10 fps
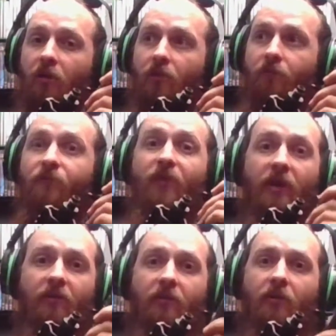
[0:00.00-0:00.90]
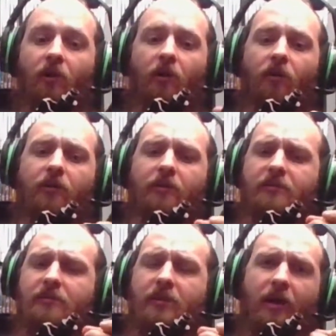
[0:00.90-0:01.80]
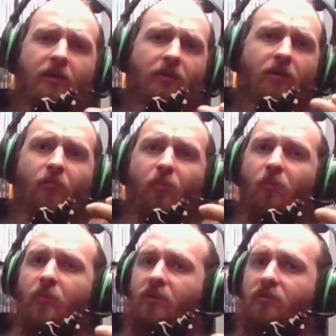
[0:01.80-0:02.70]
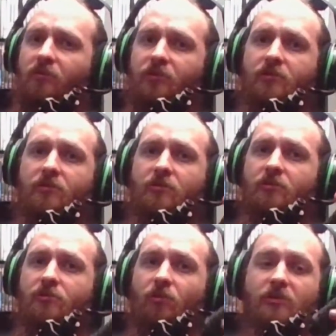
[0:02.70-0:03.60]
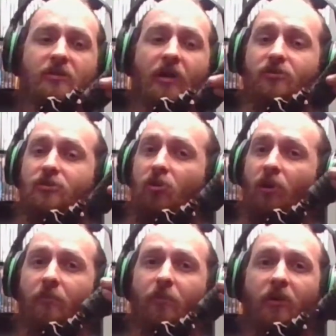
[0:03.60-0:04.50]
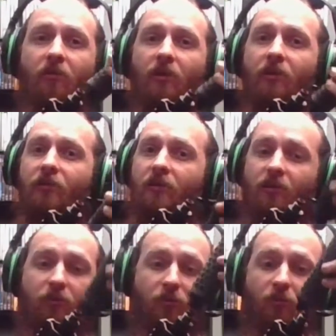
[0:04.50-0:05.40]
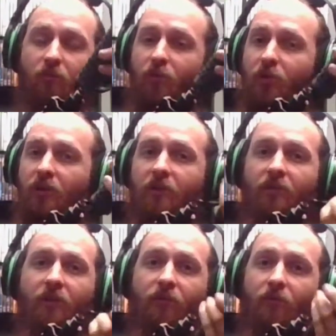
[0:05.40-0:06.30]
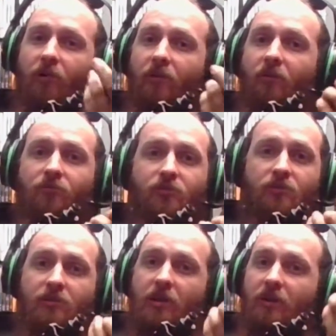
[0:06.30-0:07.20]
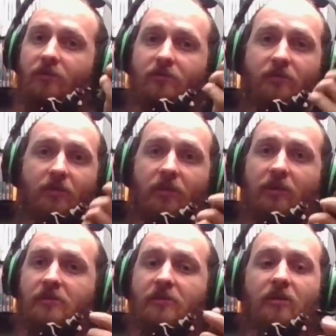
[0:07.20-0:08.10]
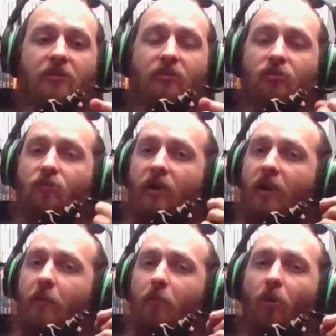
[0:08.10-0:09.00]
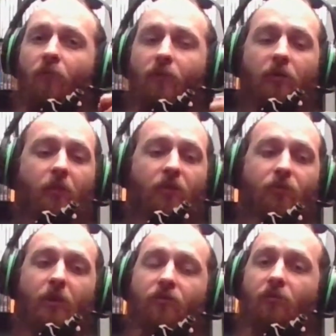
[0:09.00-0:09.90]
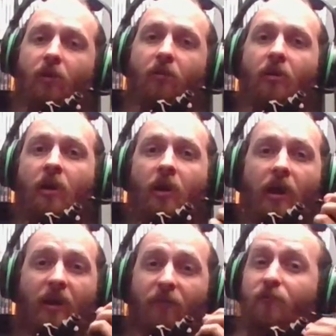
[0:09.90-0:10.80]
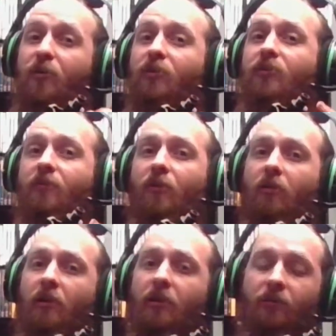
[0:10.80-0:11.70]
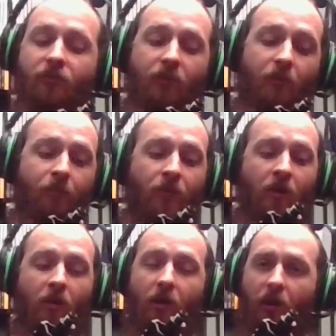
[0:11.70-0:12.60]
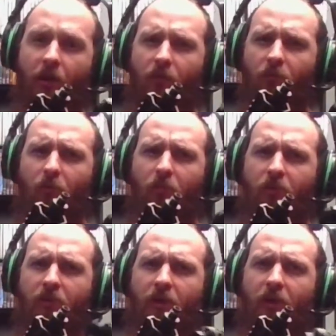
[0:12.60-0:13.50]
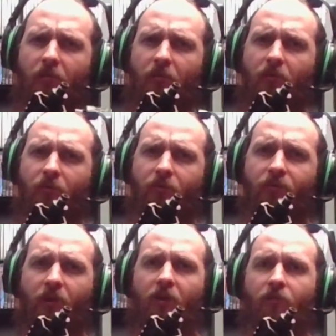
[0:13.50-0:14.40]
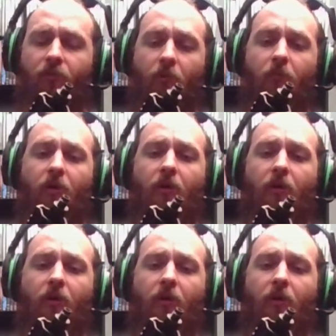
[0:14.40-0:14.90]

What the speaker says: fit. It's got a couple mils, so it's not scraping or anything. Like, you can put it in there and thread it on just nice and easy, and you've got a perfect amount of space around, and it fills it very nicely. I don't remember the diameter on this guy off the top of my head,